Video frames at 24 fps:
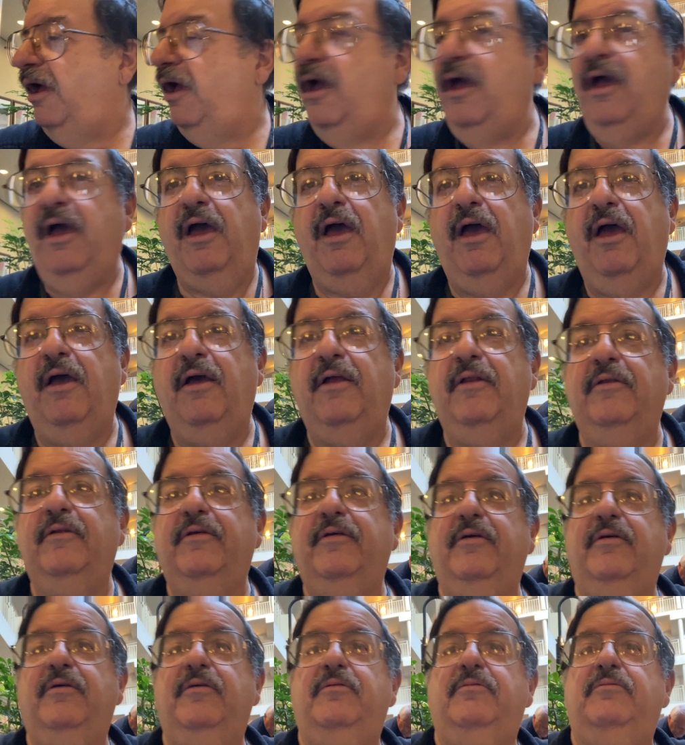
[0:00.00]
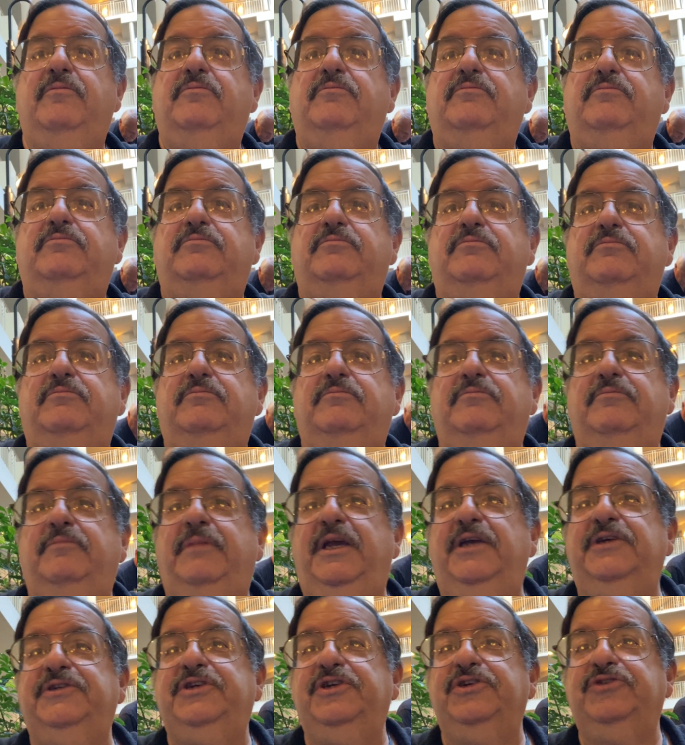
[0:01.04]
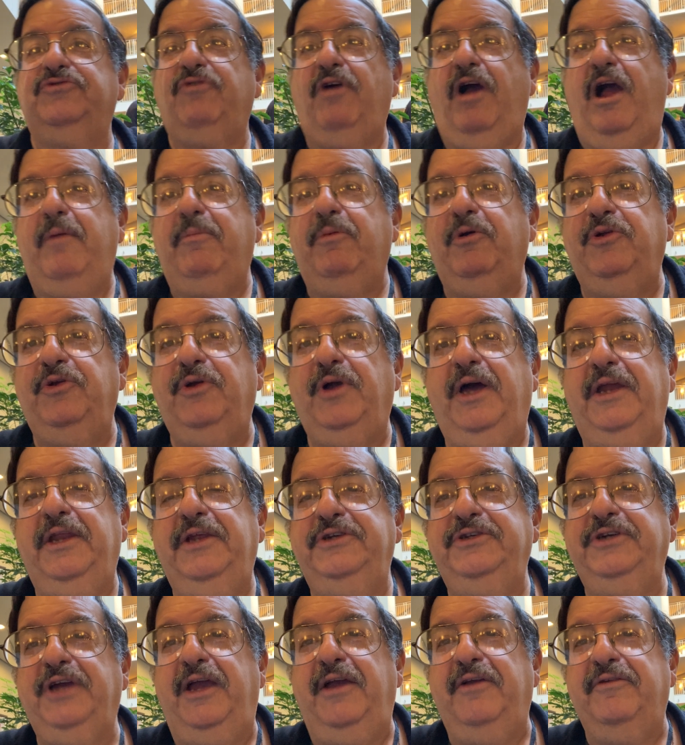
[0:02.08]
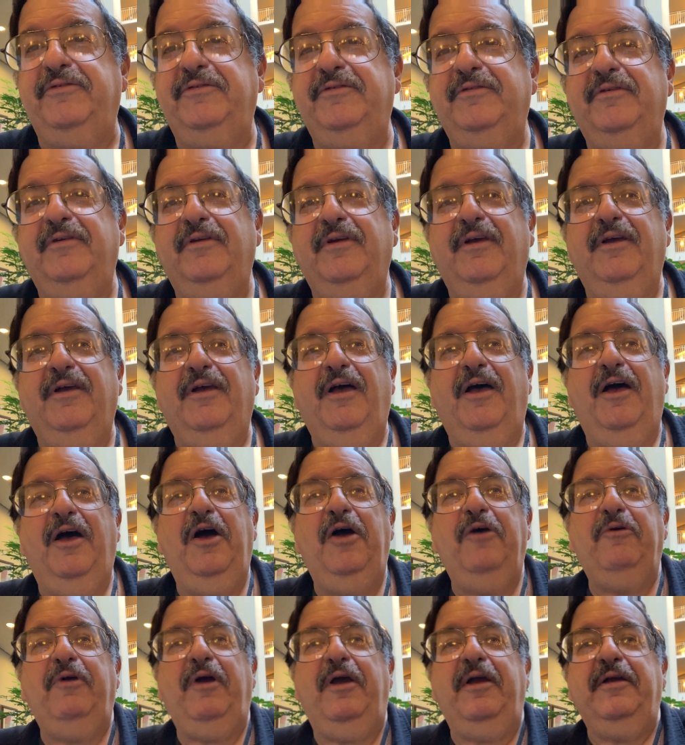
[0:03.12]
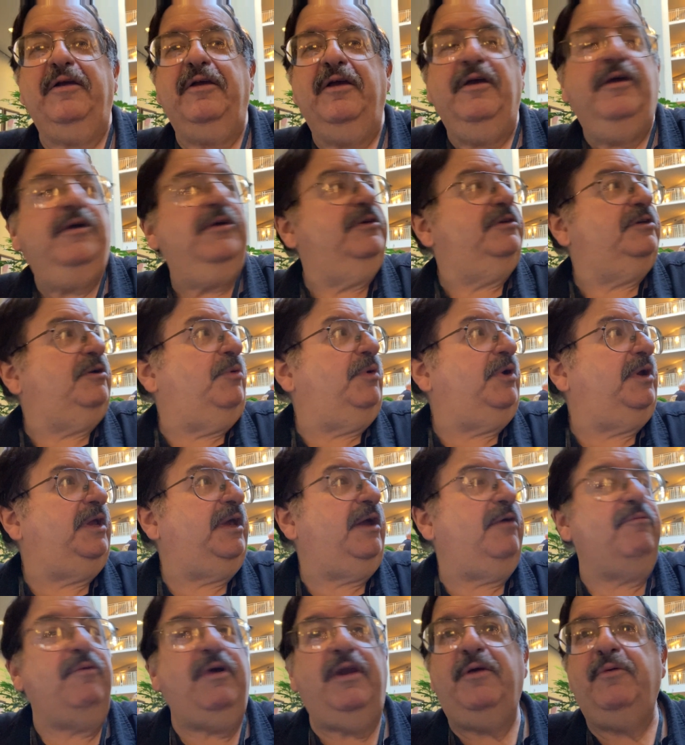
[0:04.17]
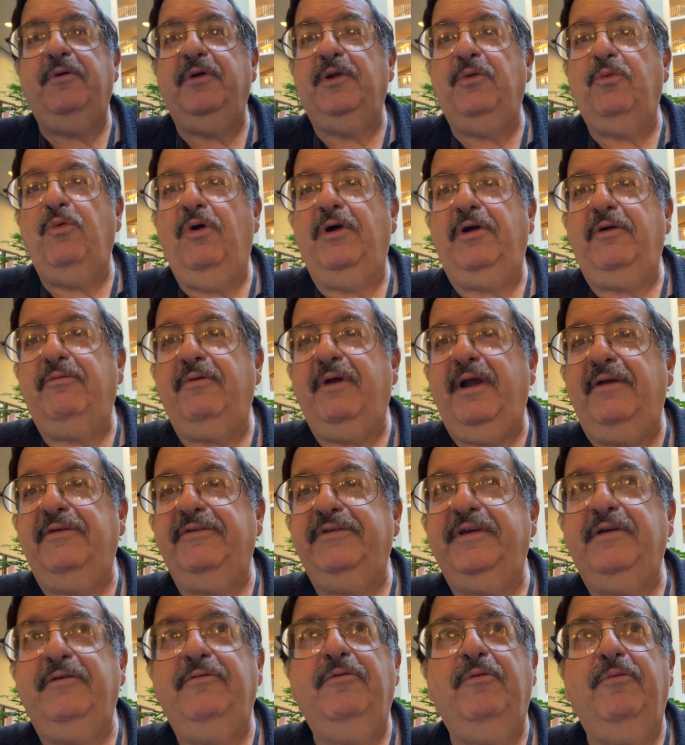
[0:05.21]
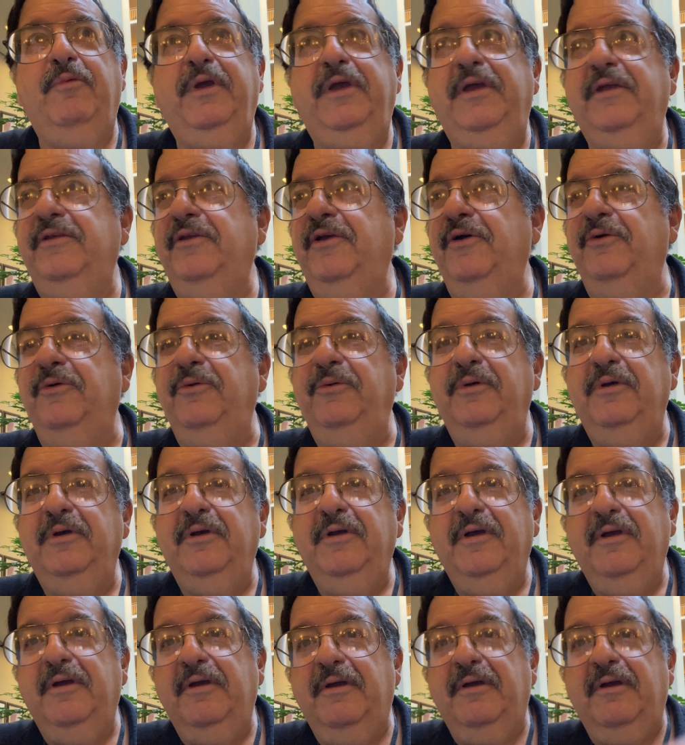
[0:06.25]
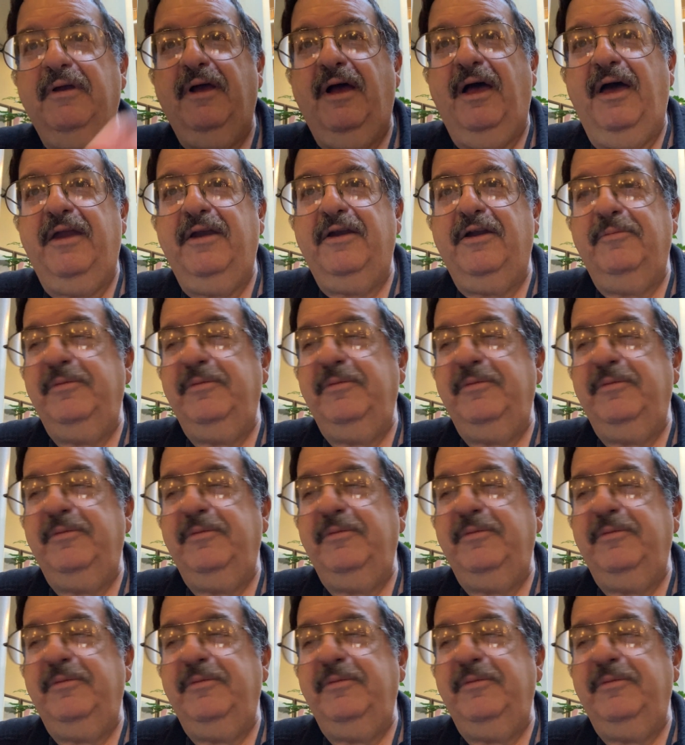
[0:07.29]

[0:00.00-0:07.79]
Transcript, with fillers: and be a subscriber and you got a chance. All right, so we're gonna get ready. We're gonna walk around, see what we can do. I don't know